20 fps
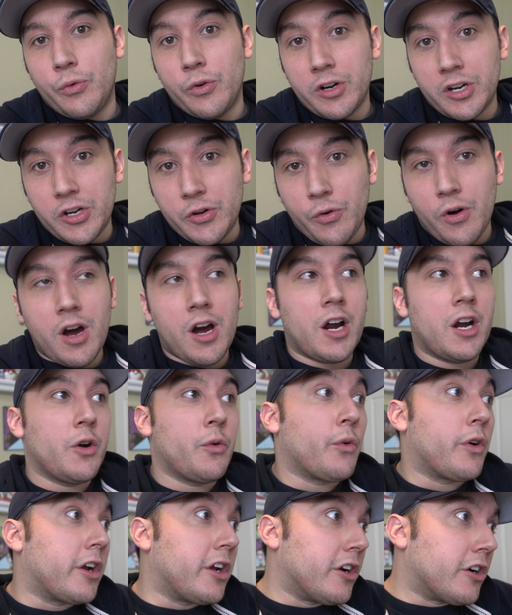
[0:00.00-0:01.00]
where you
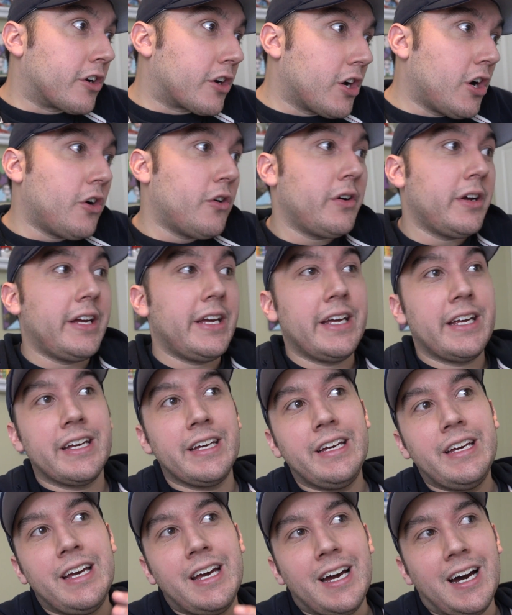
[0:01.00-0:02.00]
are, where you're
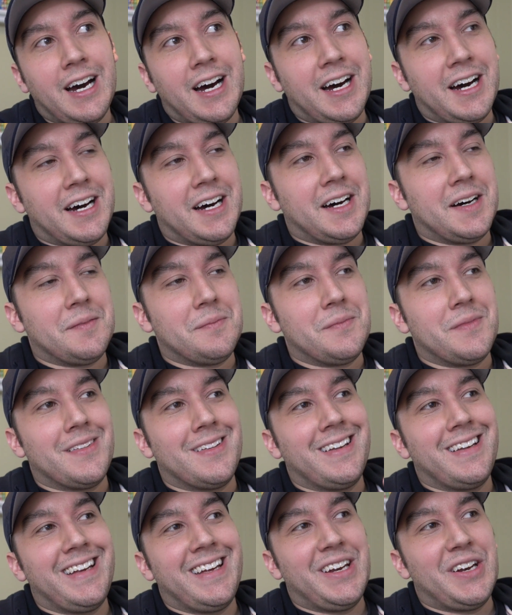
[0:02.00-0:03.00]
going, um,
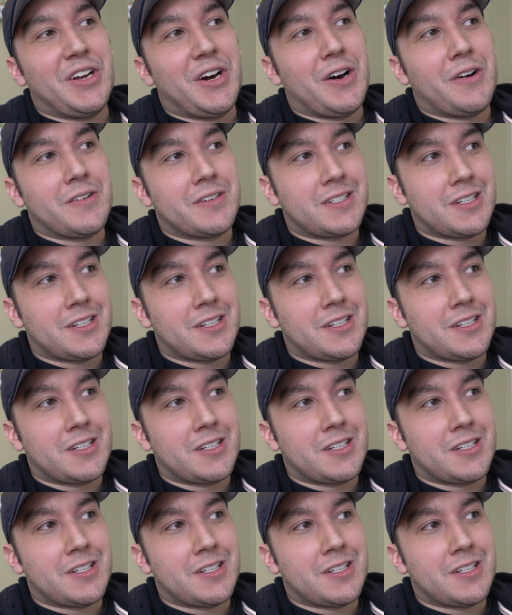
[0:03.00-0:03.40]
you know.